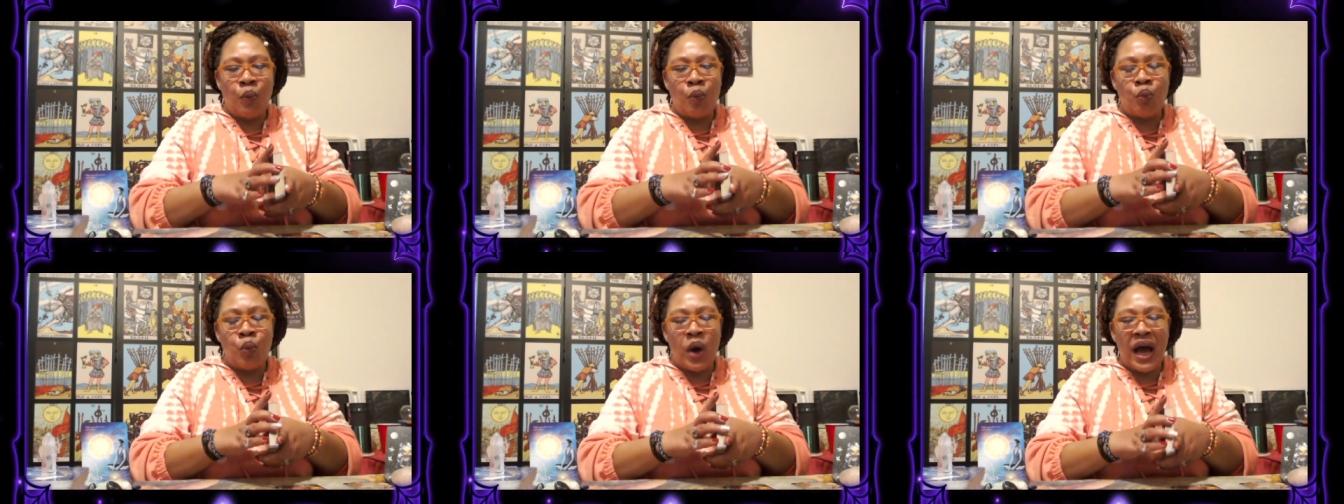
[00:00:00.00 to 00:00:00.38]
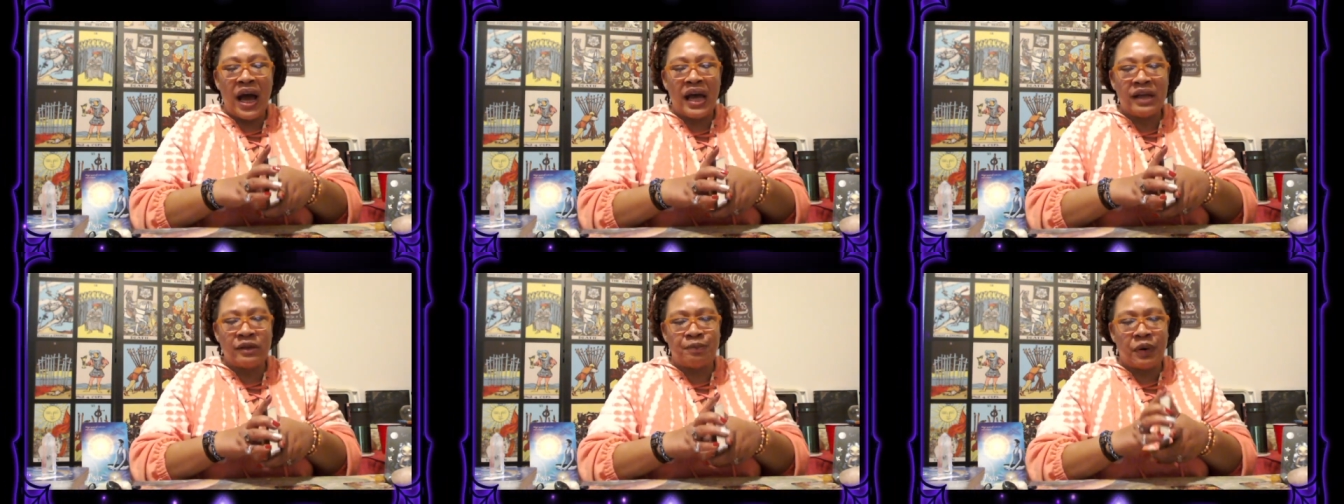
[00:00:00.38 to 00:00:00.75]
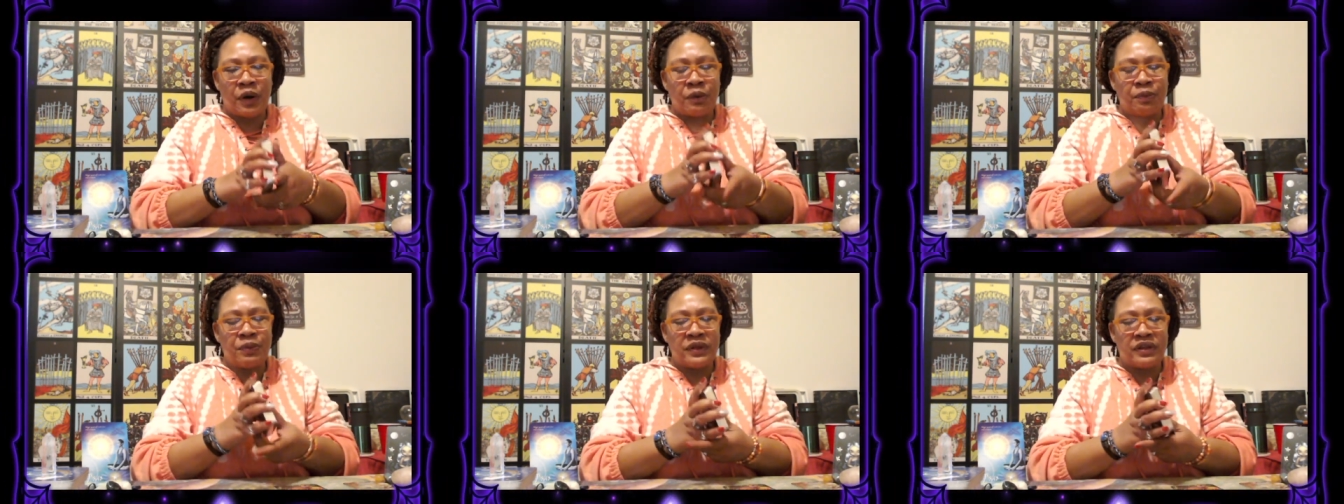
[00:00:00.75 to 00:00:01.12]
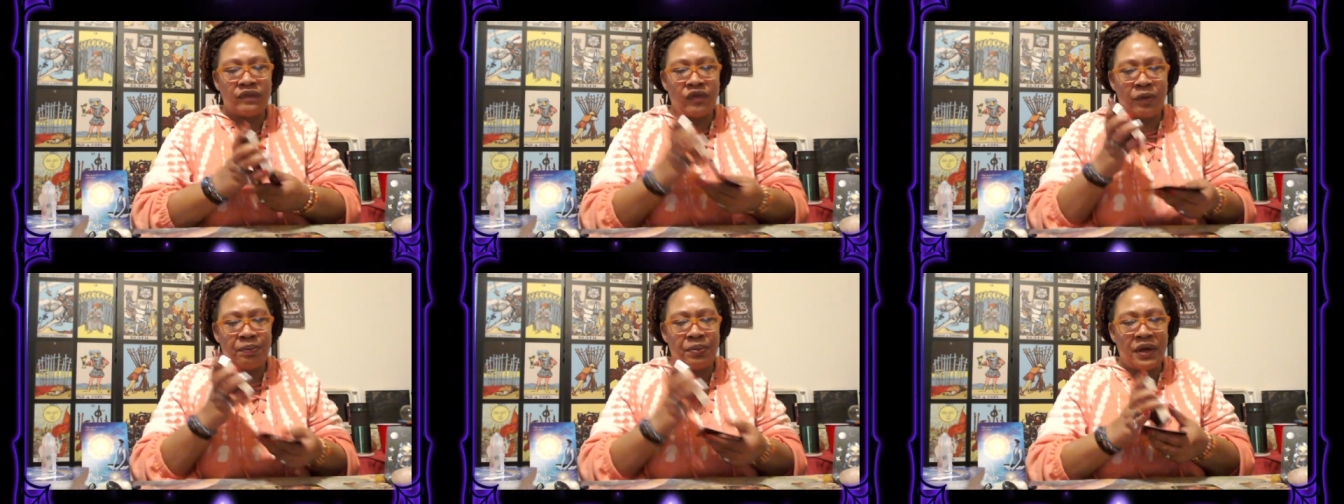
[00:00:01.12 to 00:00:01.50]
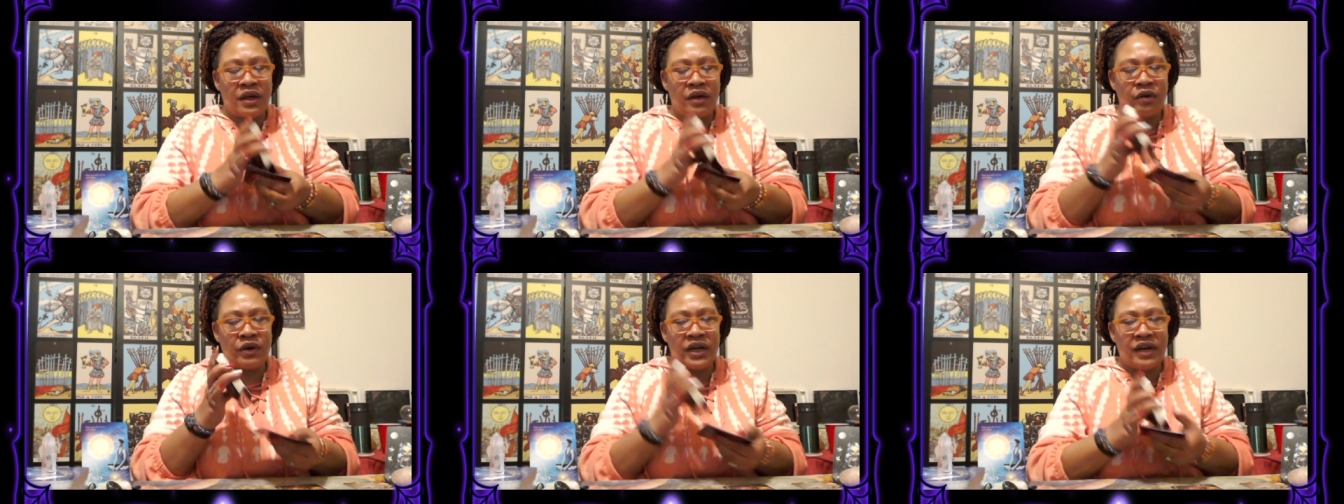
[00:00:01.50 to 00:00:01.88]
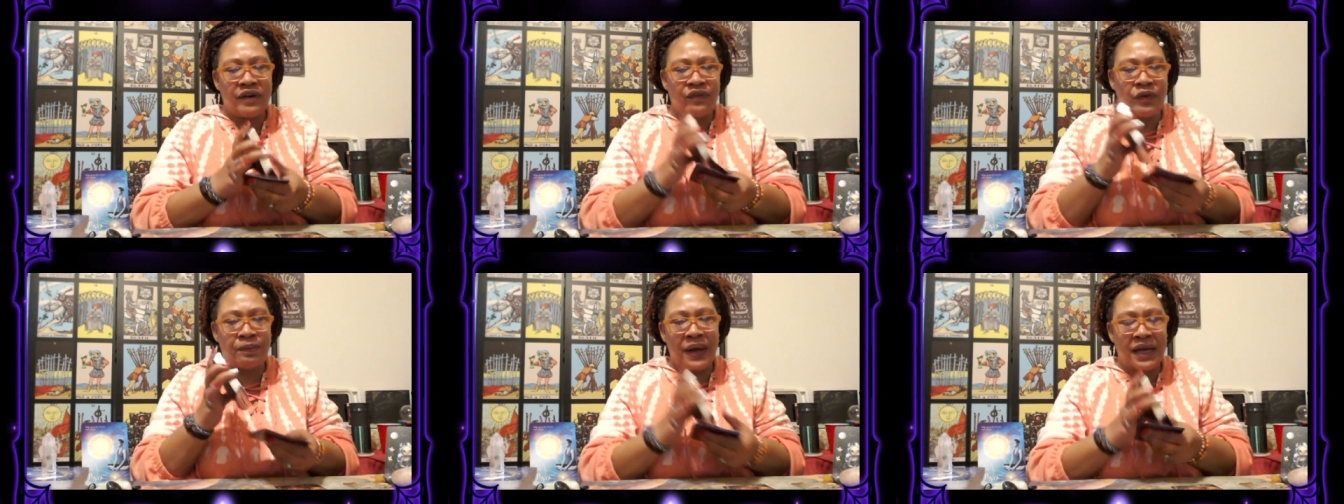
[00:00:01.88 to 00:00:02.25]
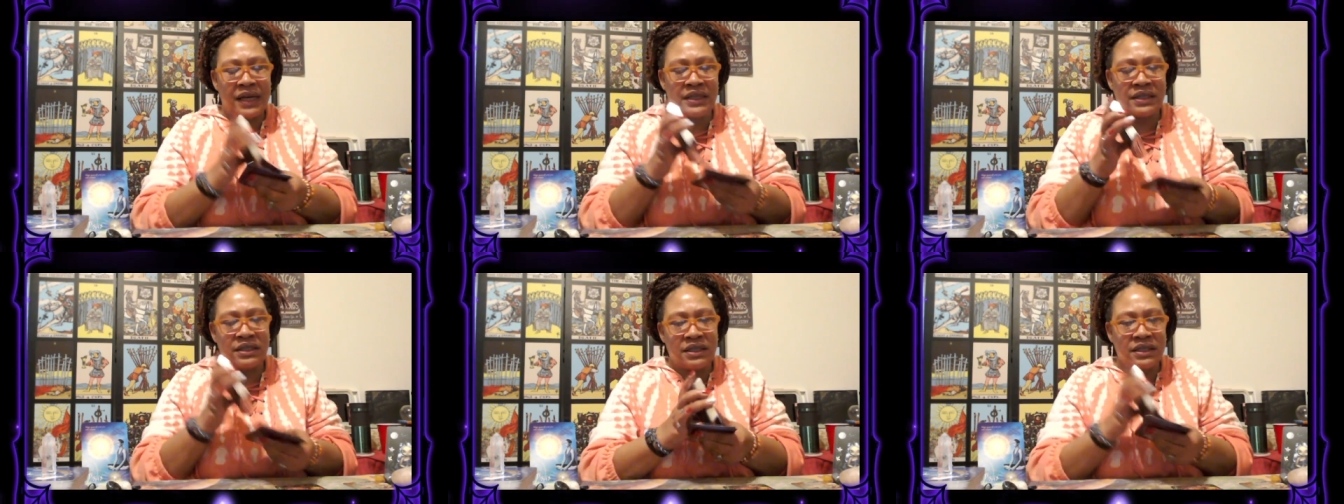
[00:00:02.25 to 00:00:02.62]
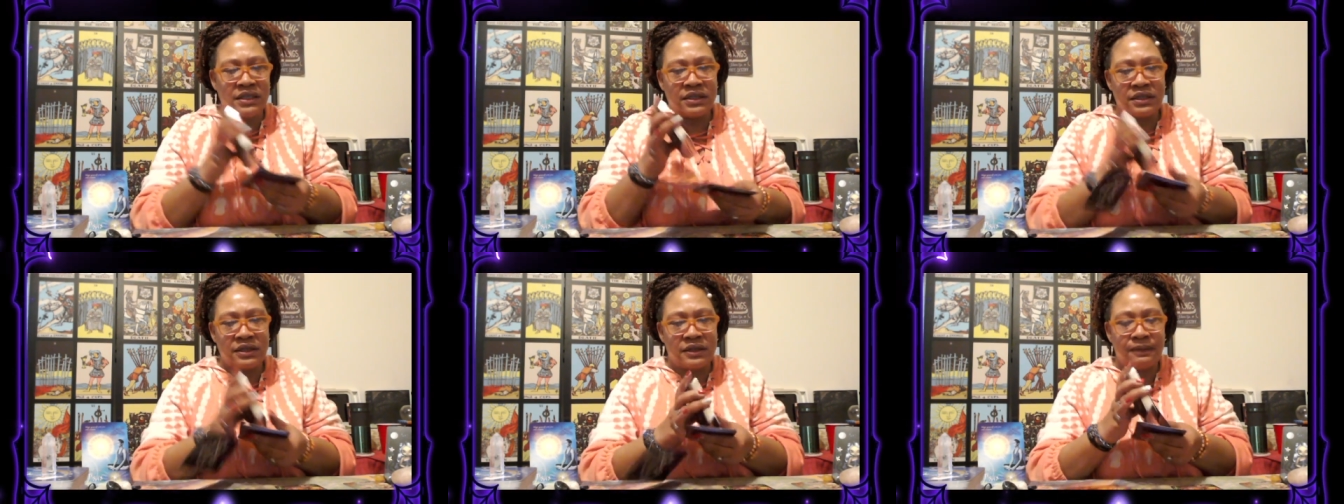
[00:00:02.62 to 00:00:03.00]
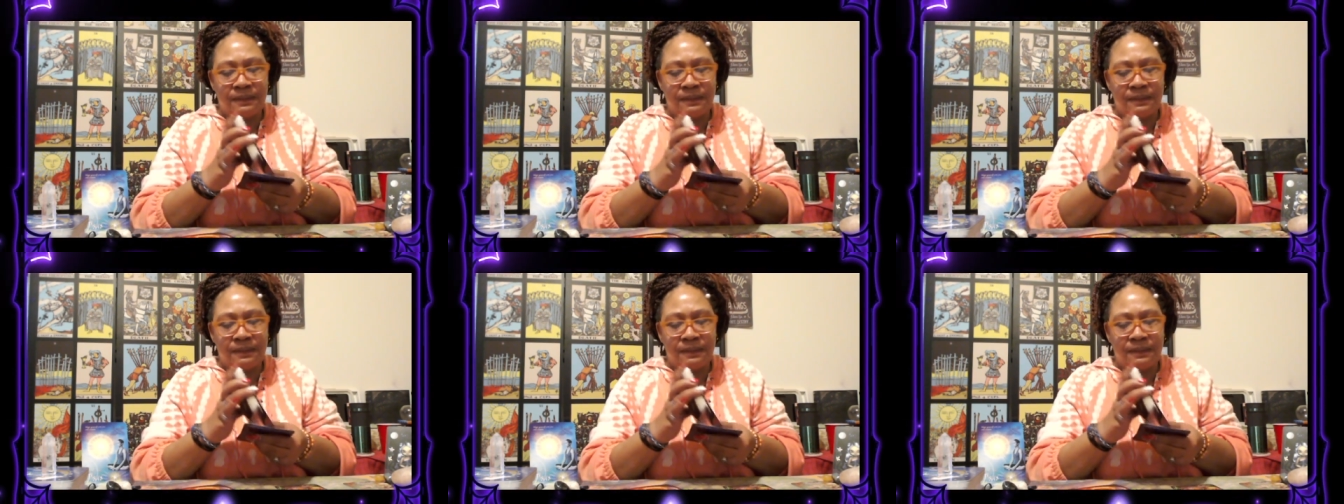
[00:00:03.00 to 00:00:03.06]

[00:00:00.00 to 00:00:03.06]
Why is purpose and repel here for Pisces?